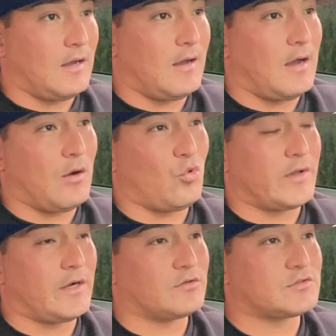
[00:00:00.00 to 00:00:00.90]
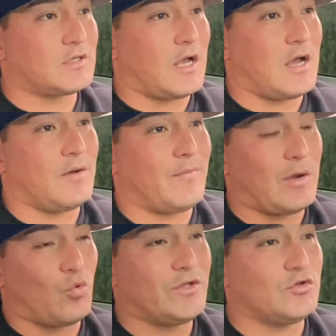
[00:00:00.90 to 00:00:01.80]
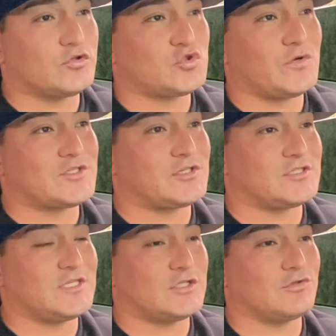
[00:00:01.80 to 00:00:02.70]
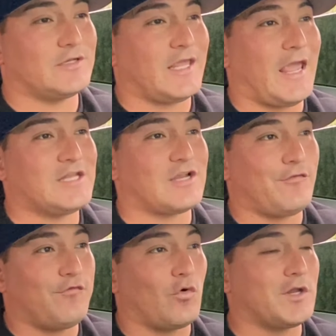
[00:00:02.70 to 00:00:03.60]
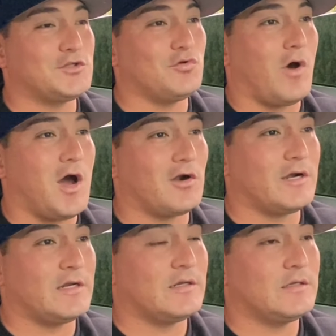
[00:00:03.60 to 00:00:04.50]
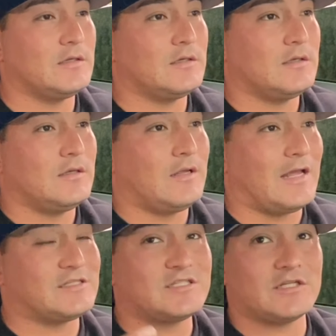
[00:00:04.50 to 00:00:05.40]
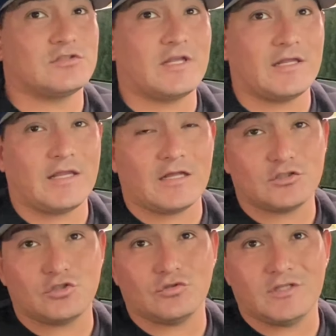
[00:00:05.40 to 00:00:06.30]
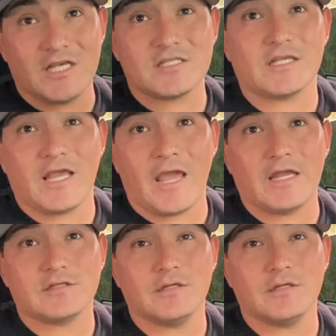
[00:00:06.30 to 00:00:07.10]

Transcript: What else? My window switch is set to engage at 4200 and set to disengage